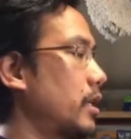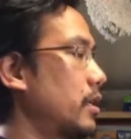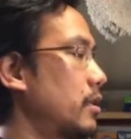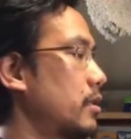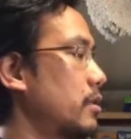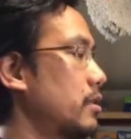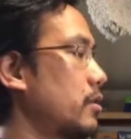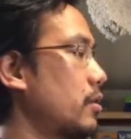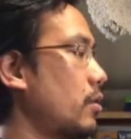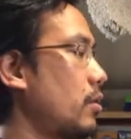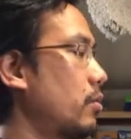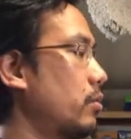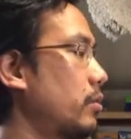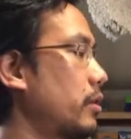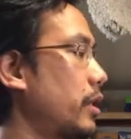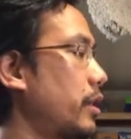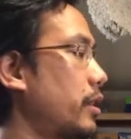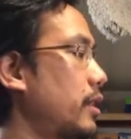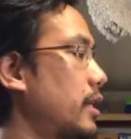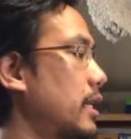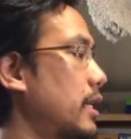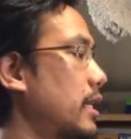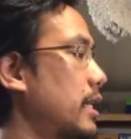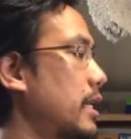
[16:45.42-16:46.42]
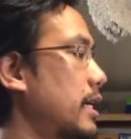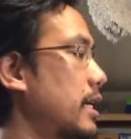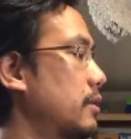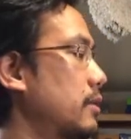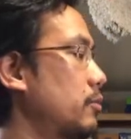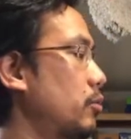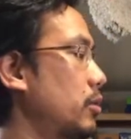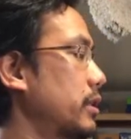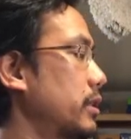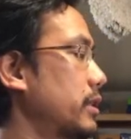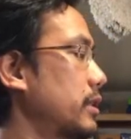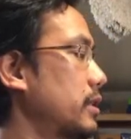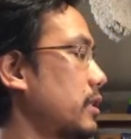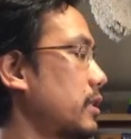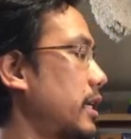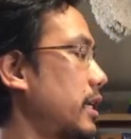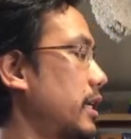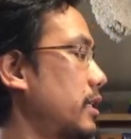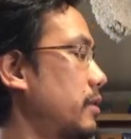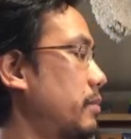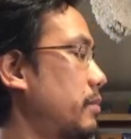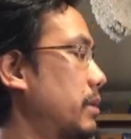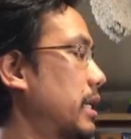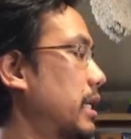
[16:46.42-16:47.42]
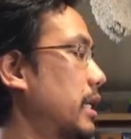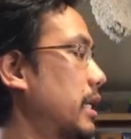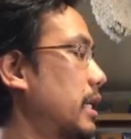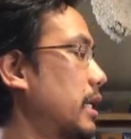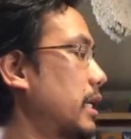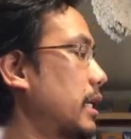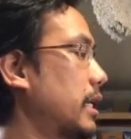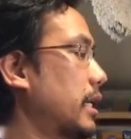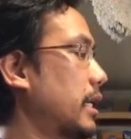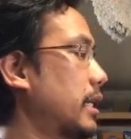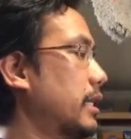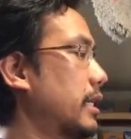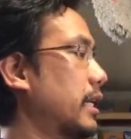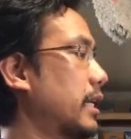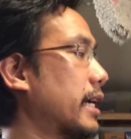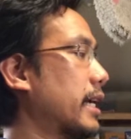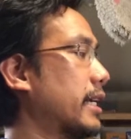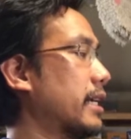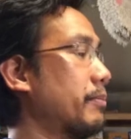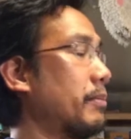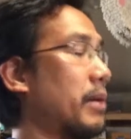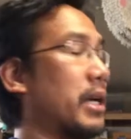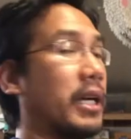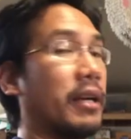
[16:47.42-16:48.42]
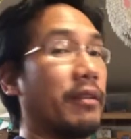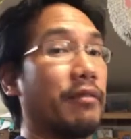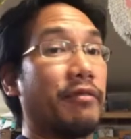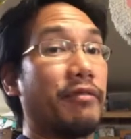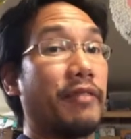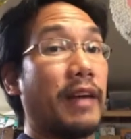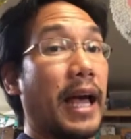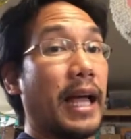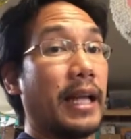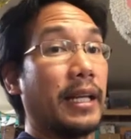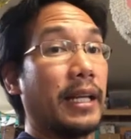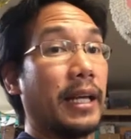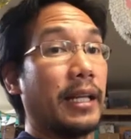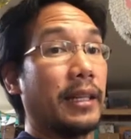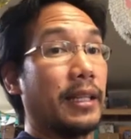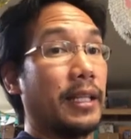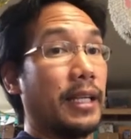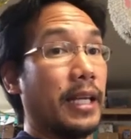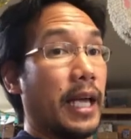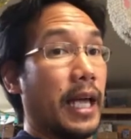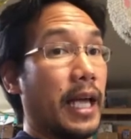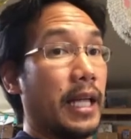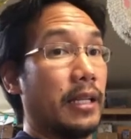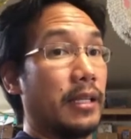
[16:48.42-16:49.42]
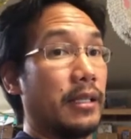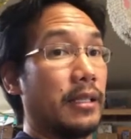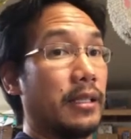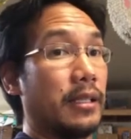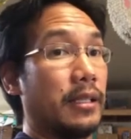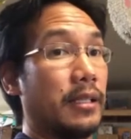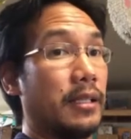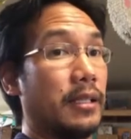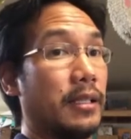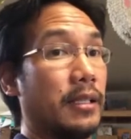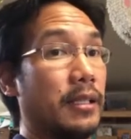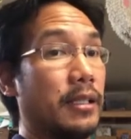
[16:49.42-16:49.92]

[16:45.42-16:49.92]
So the thin line will start at the beginning and then I can make it fat at the end.